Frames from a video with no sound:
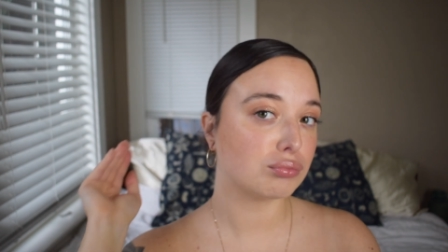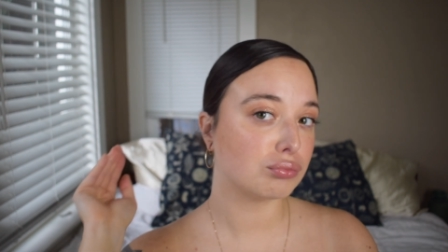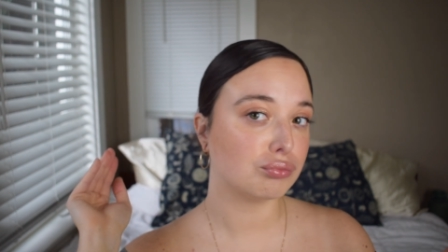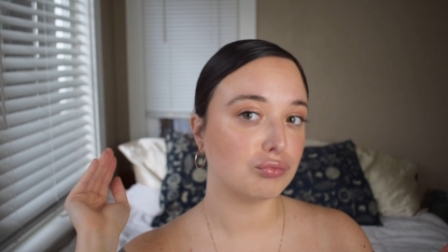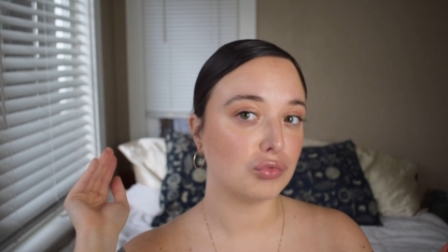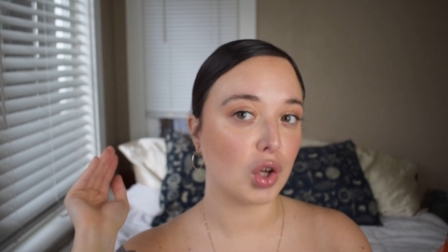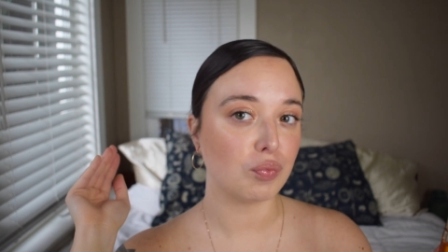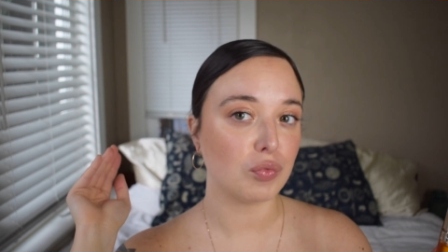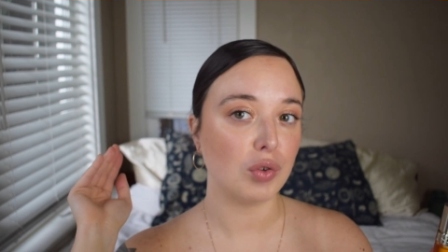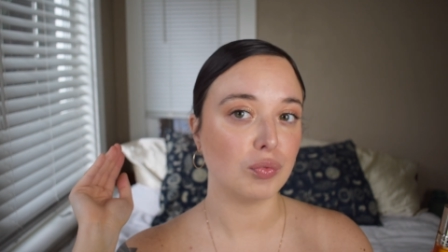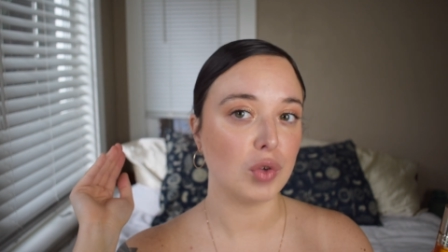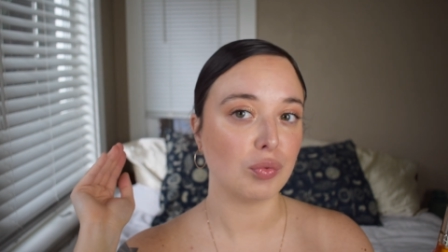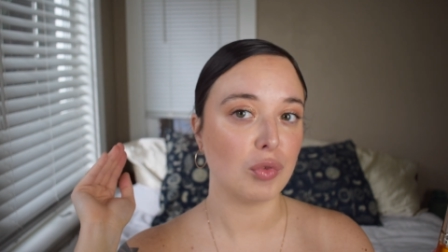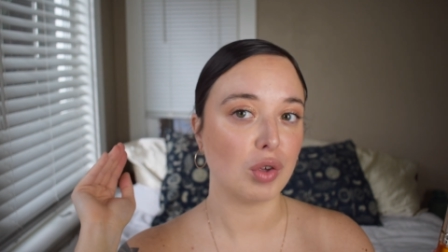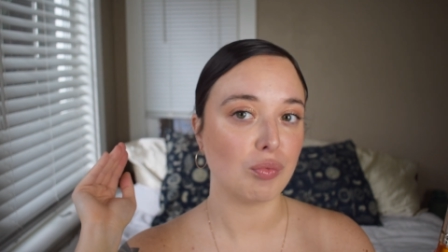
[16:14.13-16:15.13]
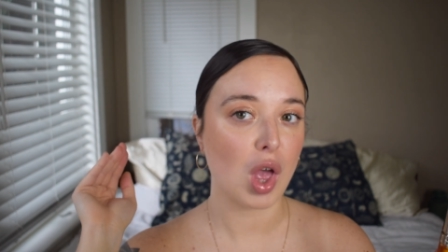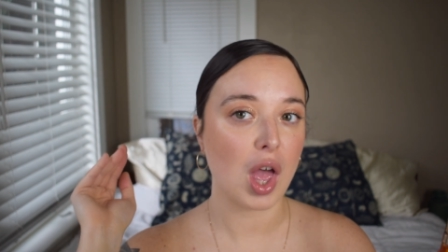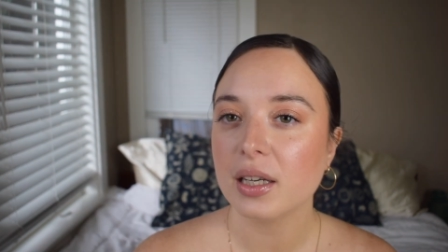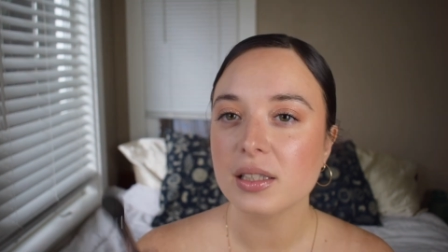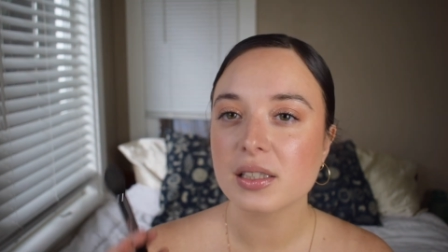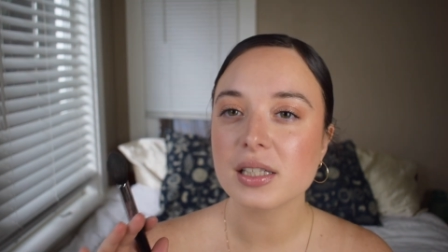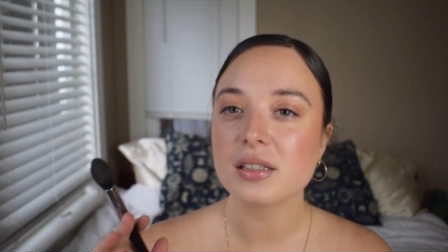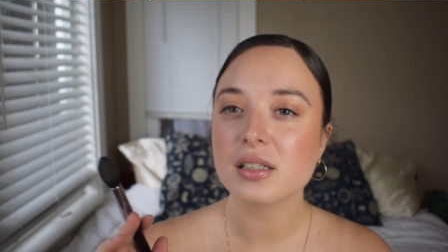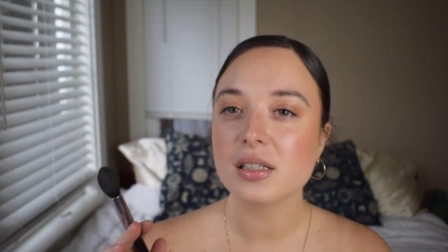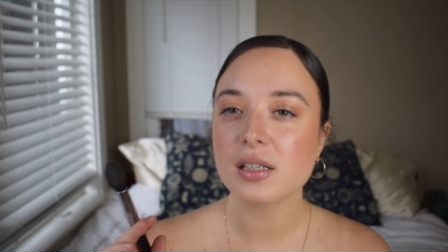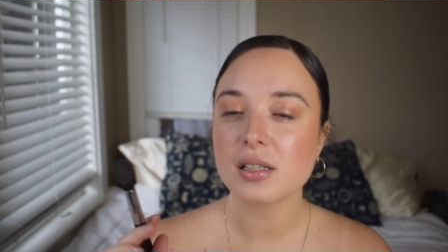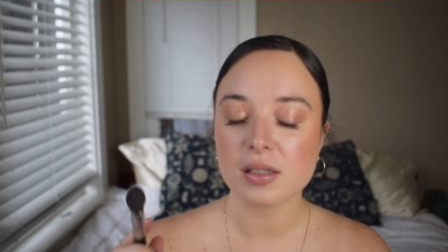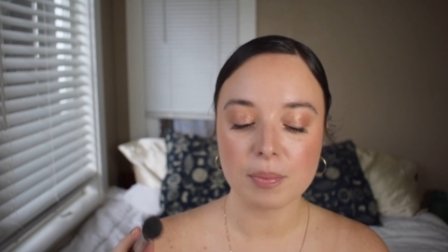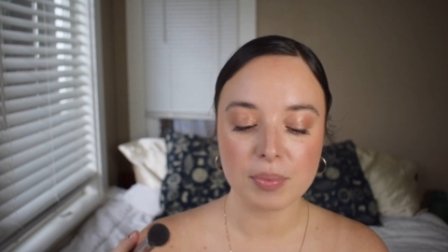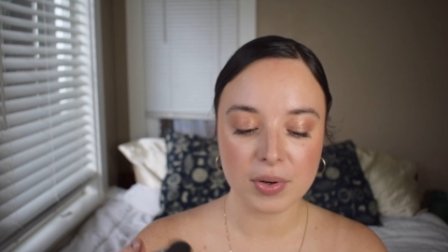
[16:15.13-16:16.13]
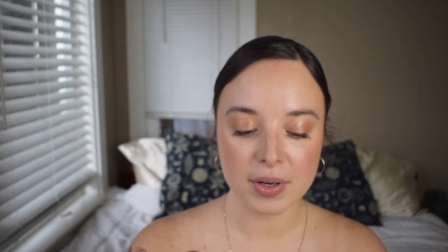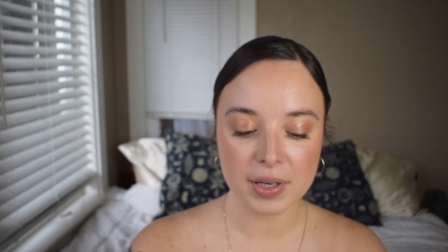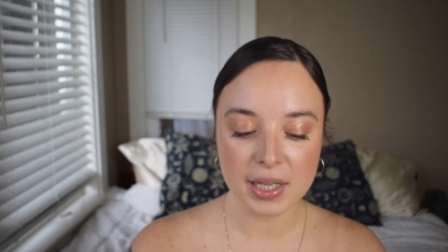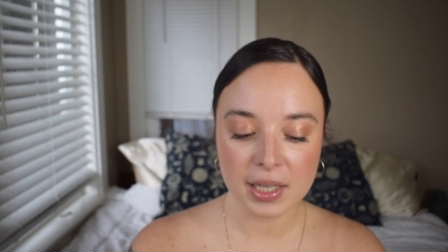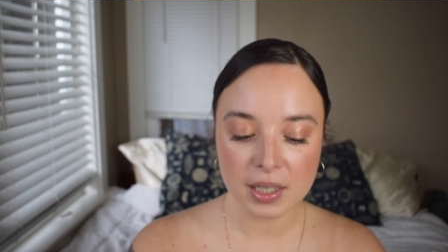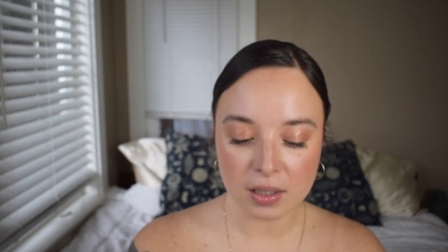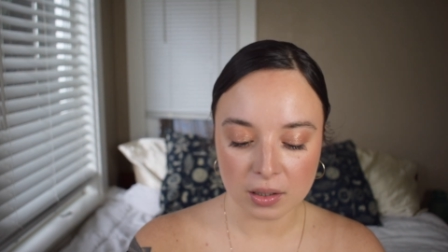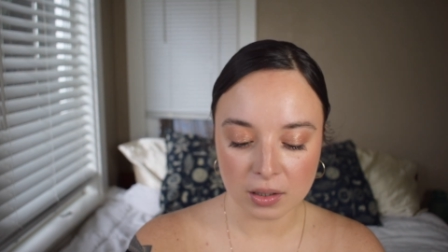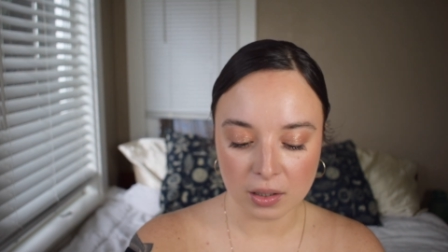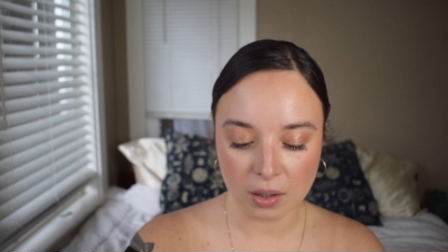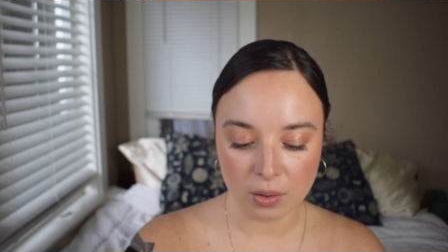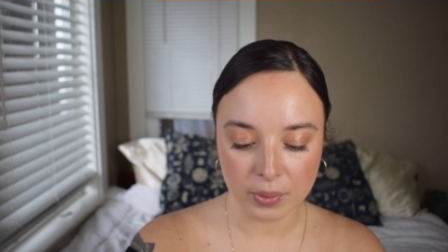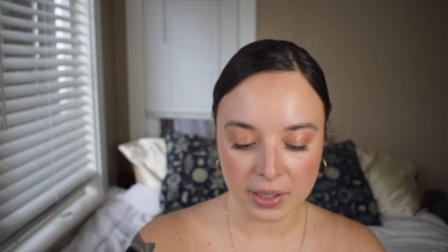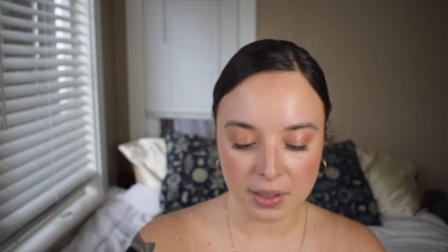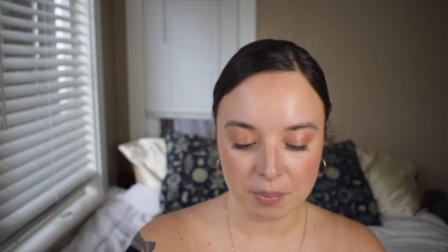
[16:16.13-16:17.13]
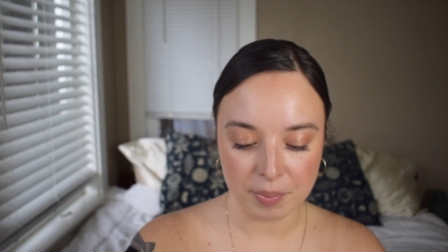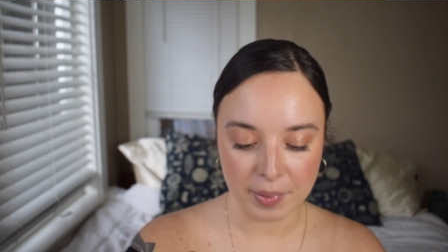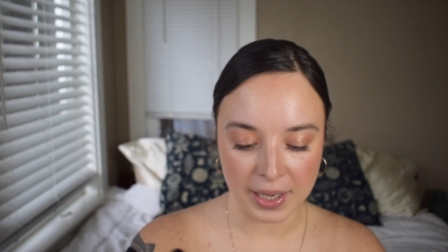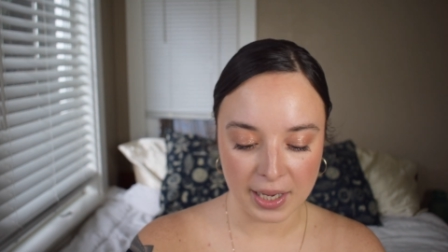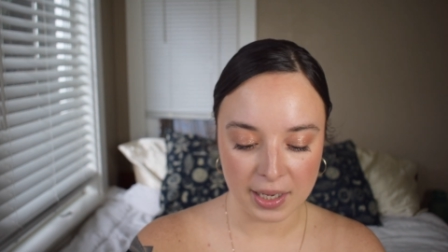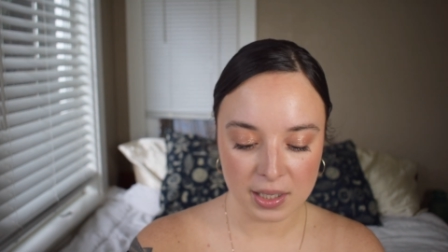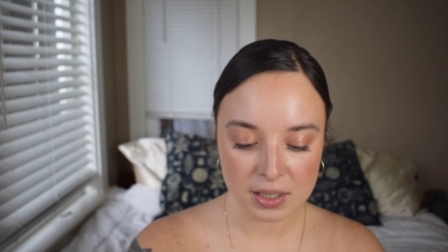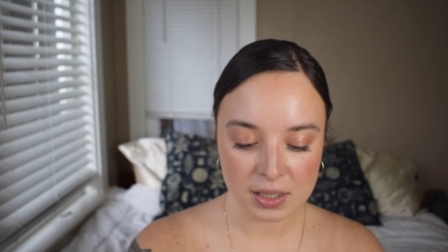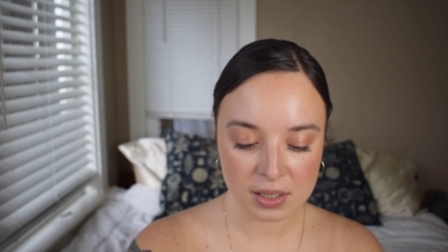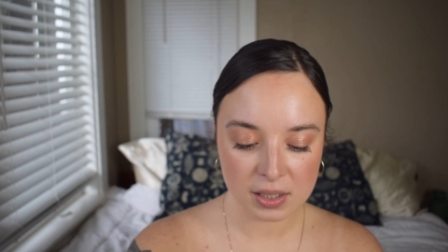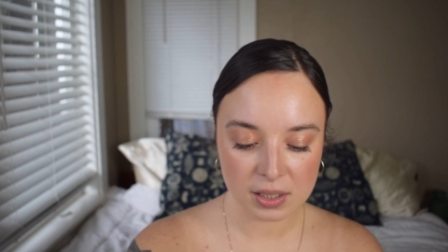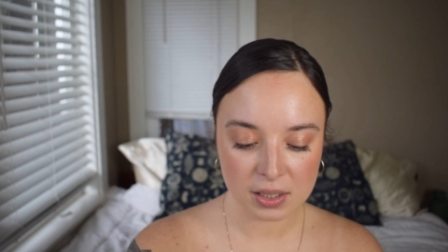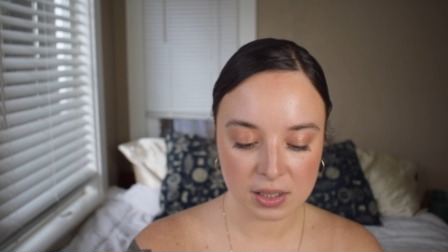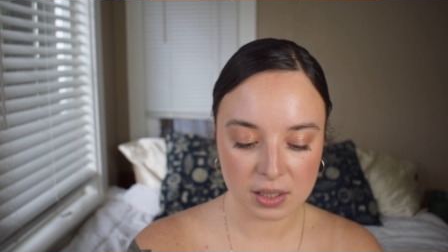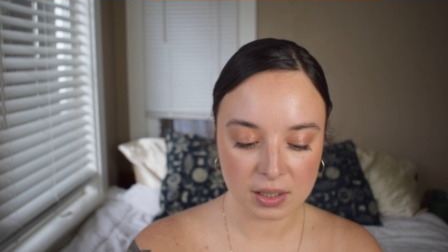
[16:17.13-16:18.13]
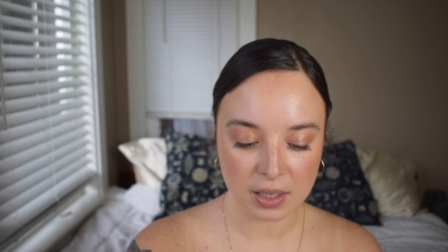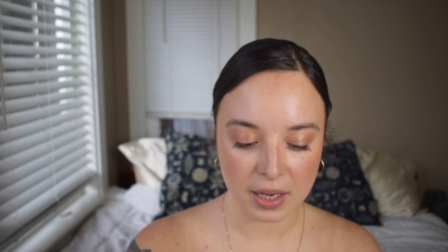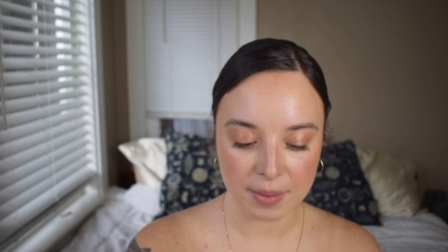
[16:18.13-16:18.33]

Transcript: and since this is a pretty glowy base,